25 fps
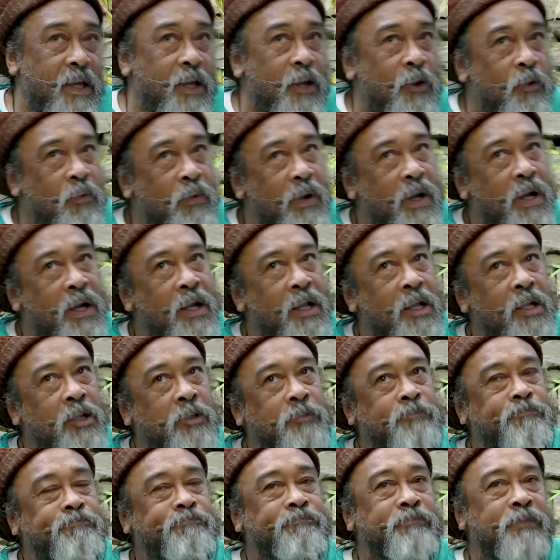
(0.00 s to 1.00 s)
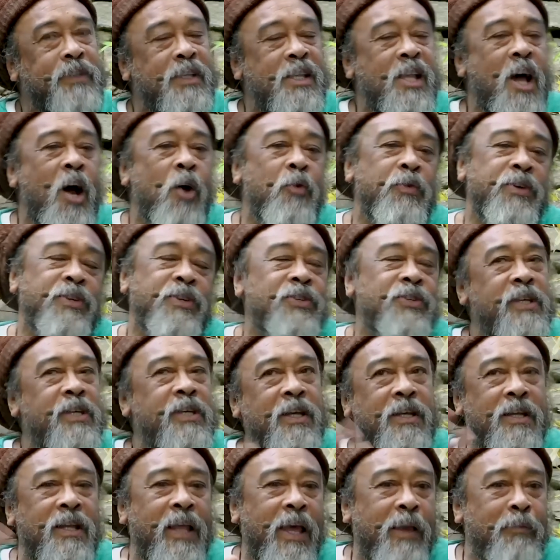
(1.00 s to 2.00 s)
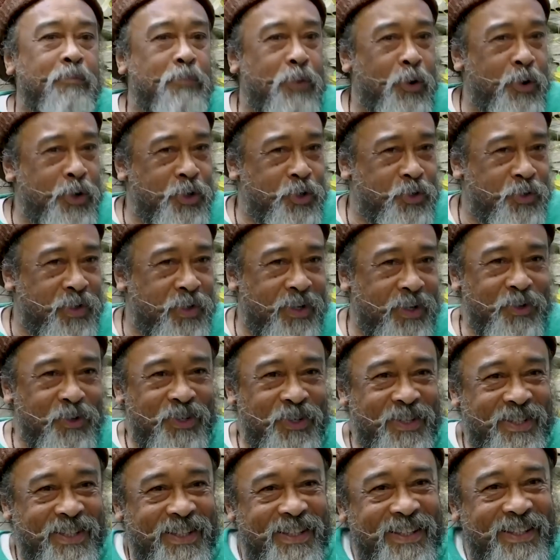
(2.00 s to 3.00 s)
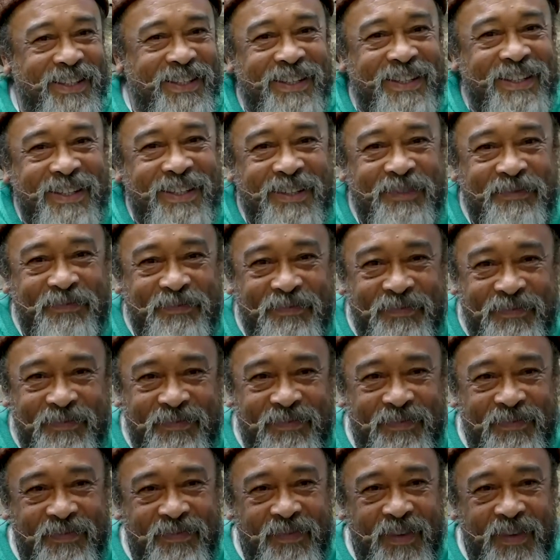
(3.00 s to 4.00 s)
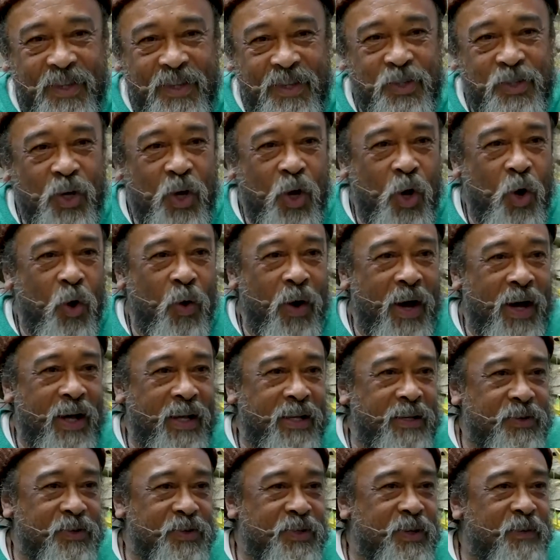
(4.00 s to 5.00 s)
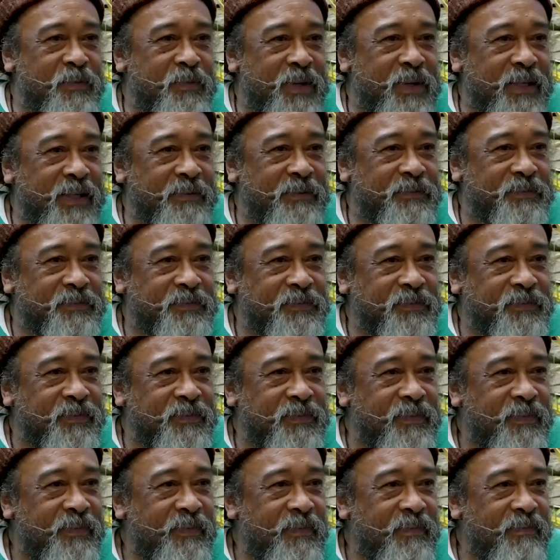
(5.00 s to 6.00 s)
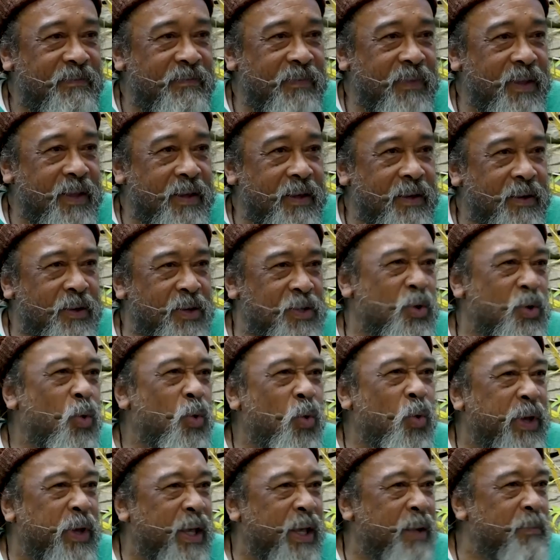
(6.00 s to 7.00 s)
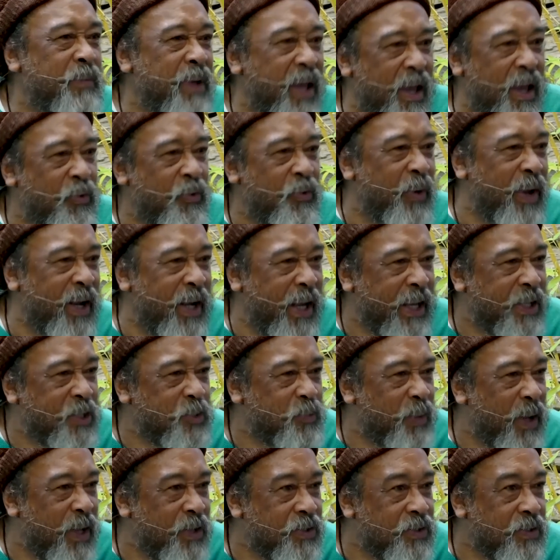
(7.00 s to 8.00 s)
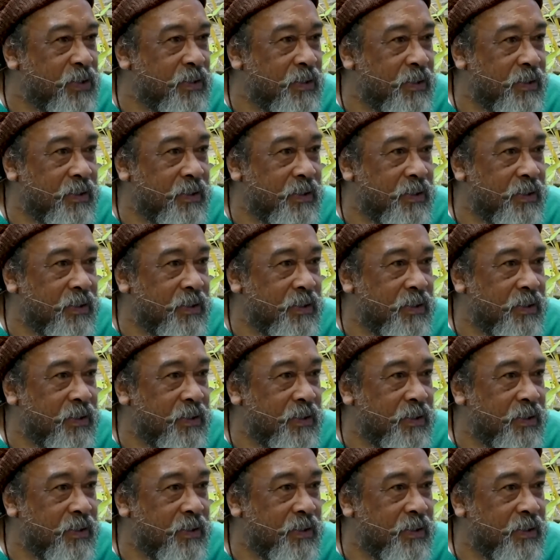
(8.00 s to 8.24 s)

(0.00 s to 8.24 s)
Well, now we see it like poetry, Guruji. It's a koan or something. Because who can be everywhere like space?